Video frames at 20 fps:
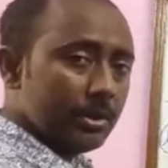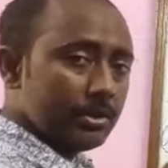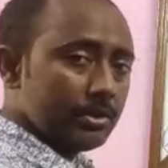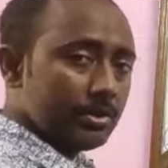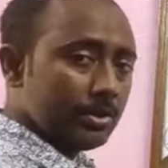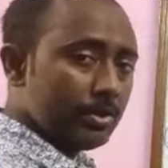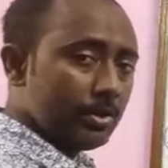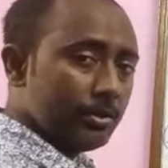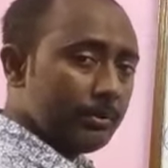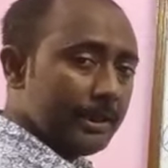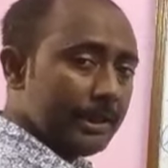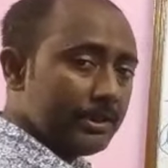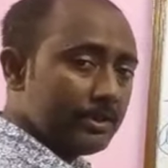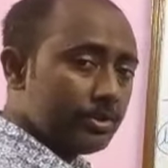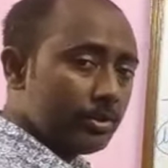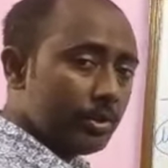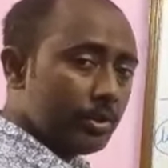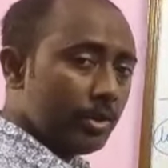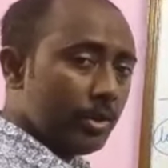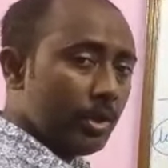The domain
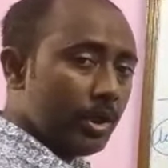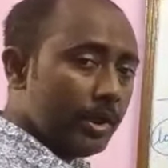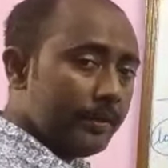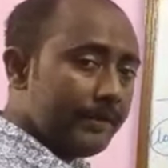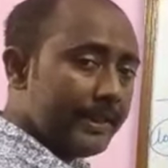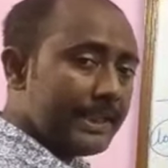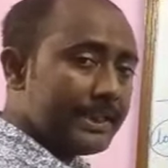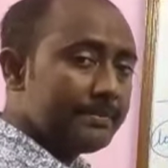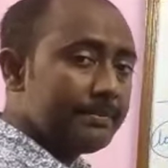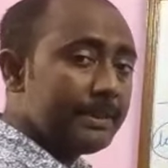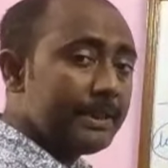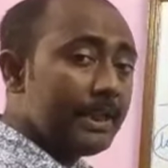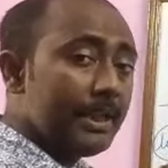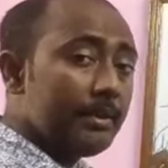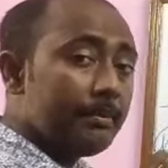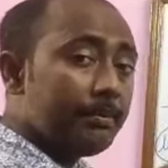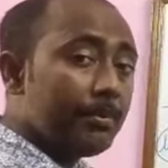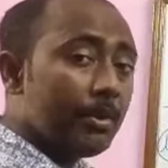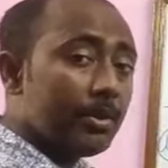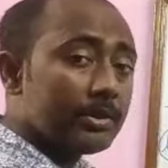should always be
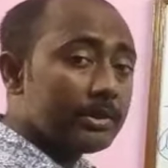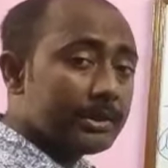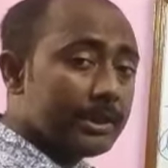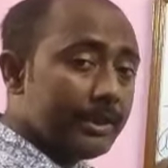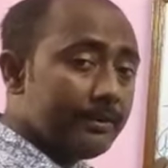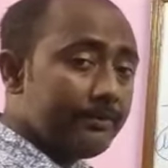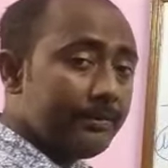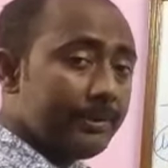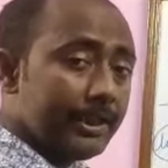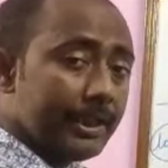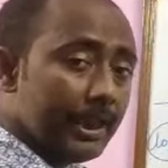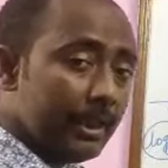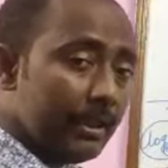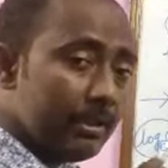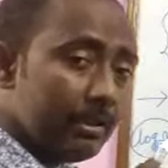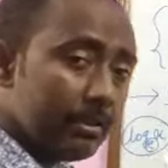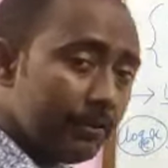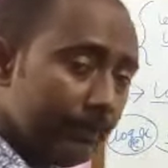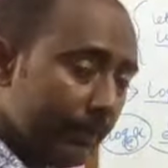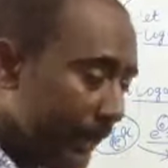a positive
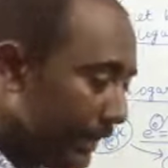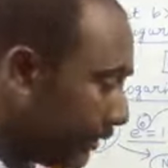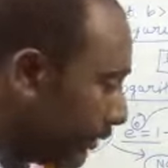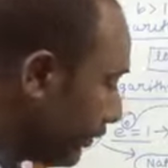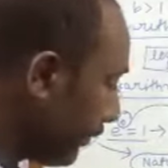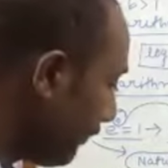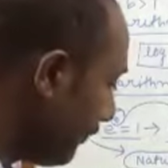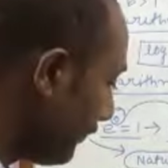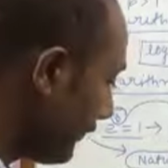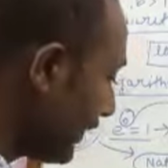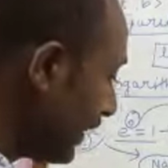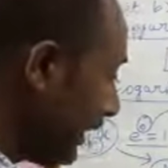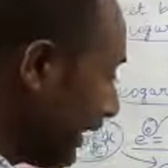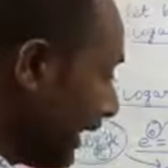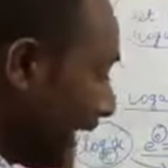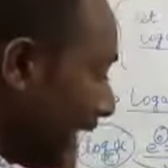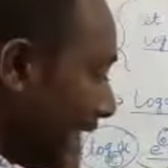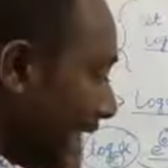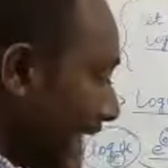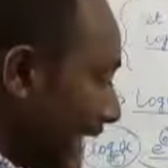real value.
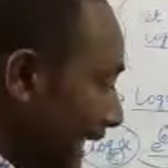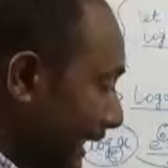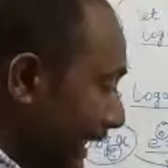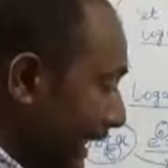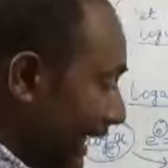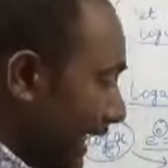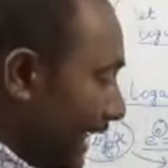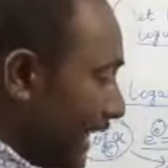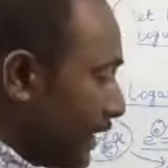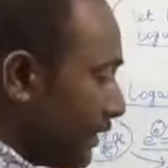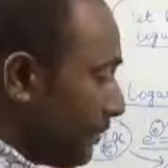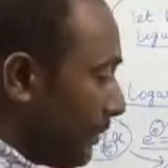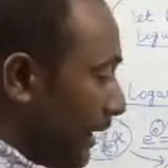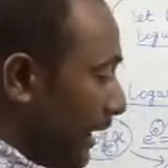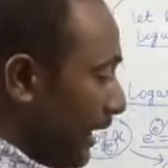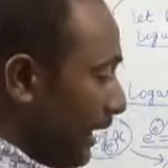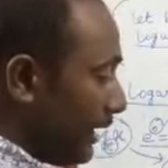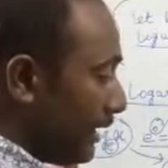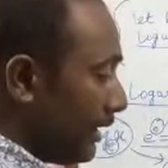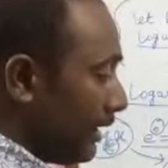And the range
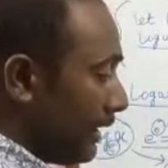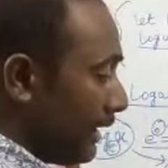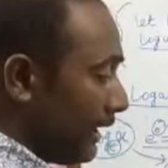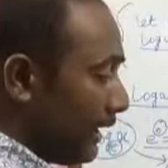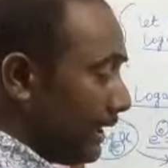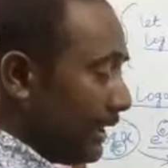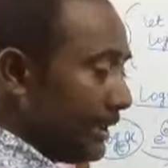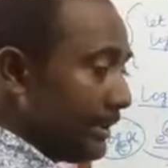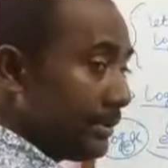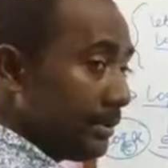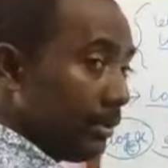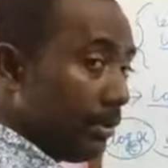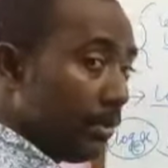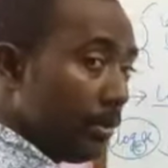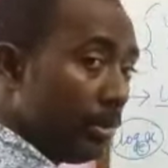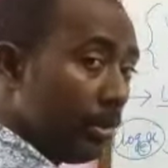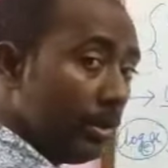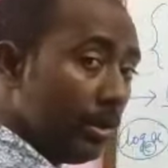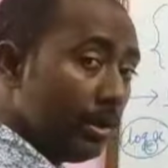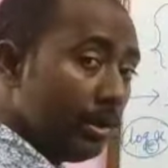part is
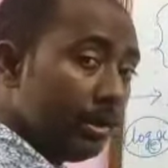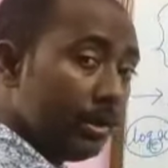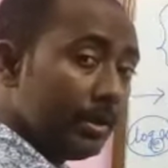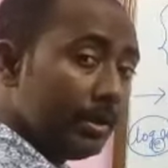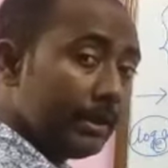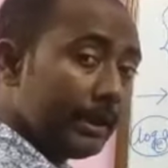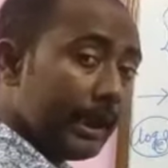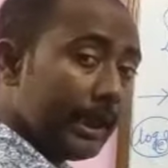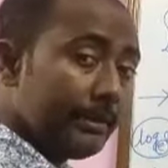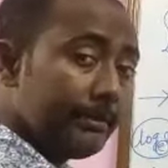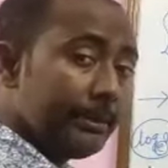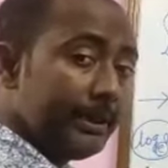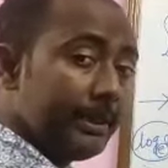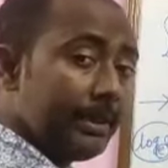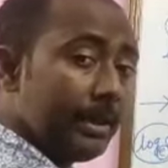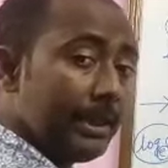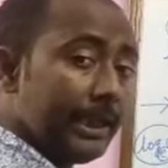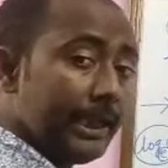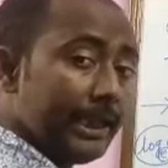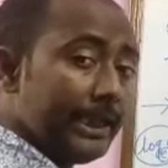or can
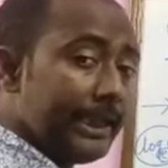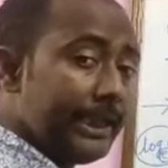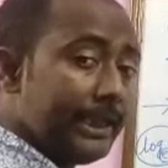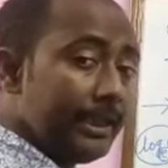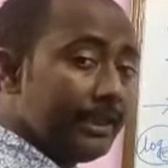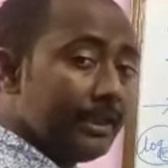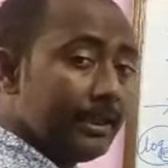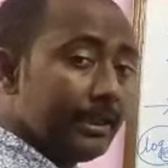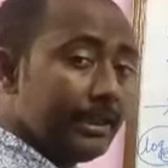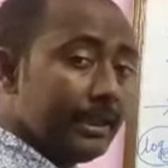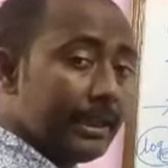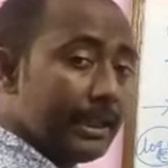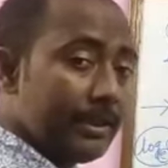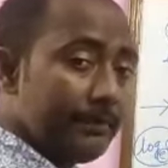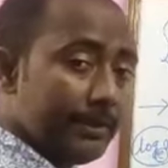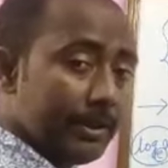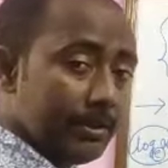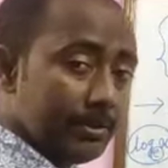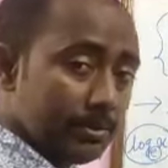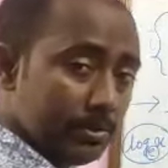be any real
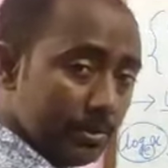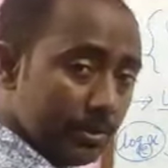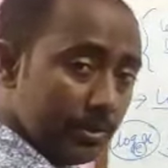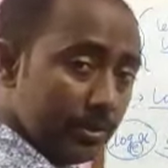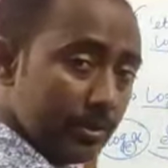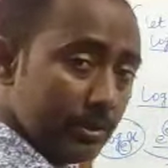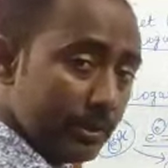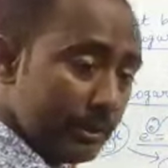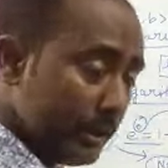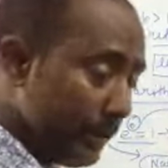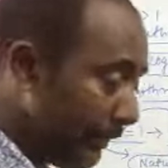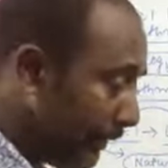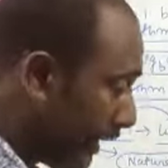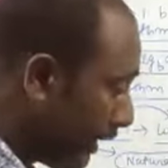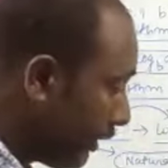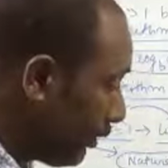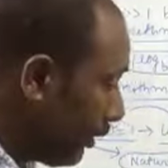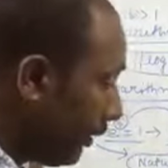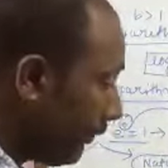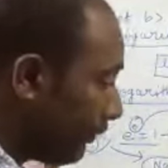value. The
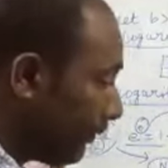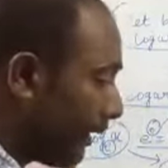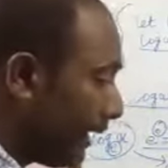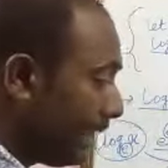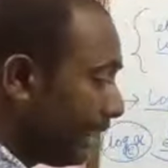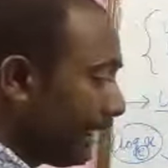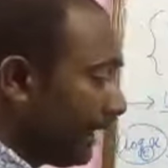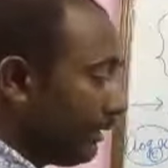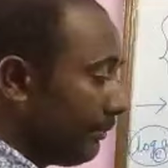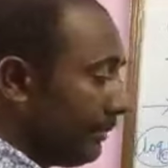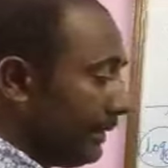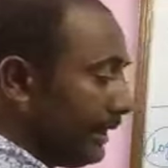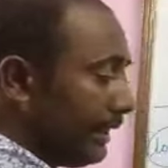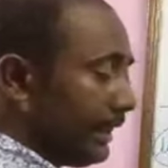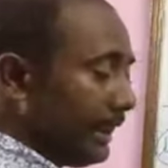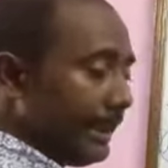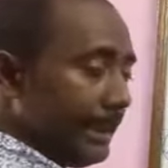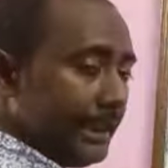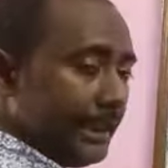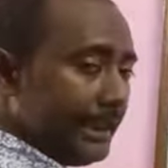value of y can
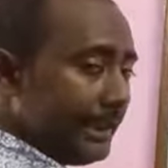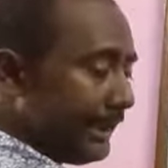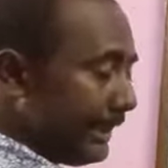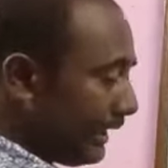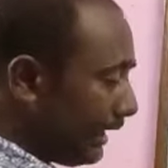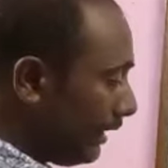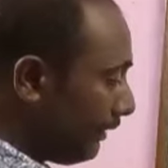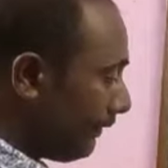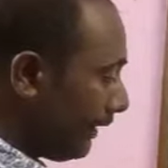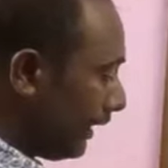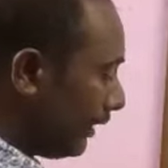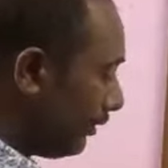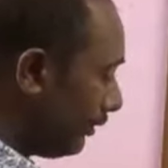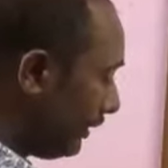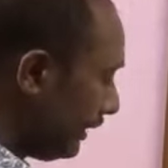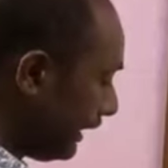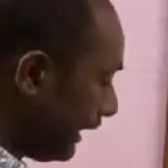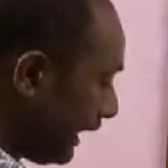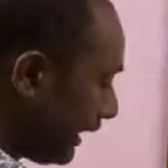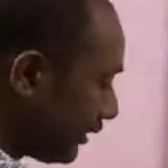be any real value
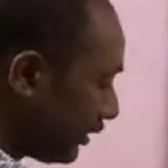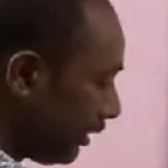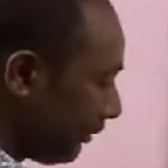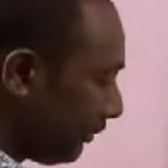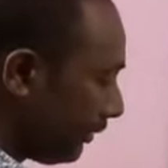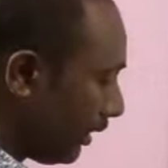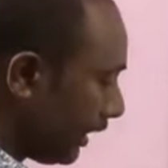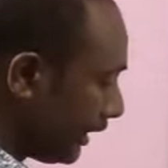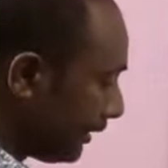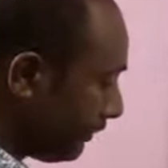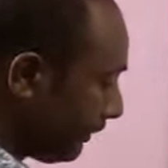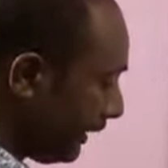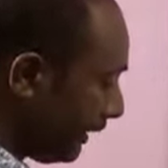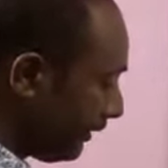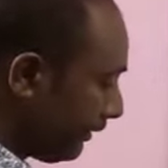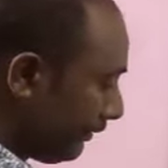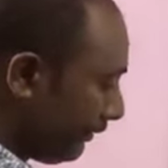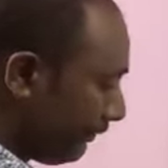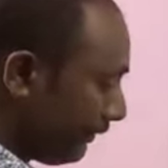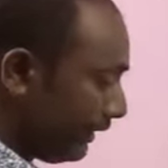in case of
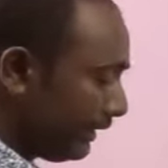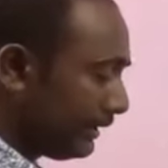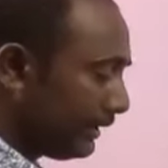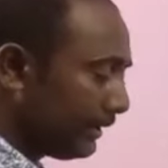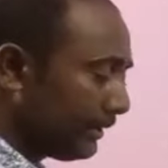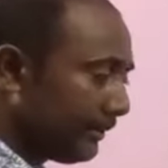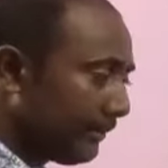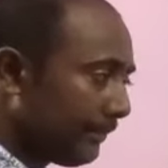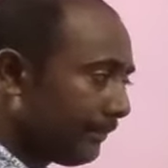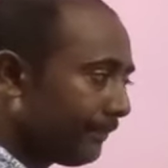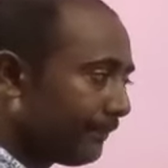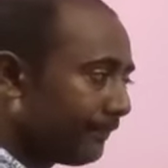logarithmic function.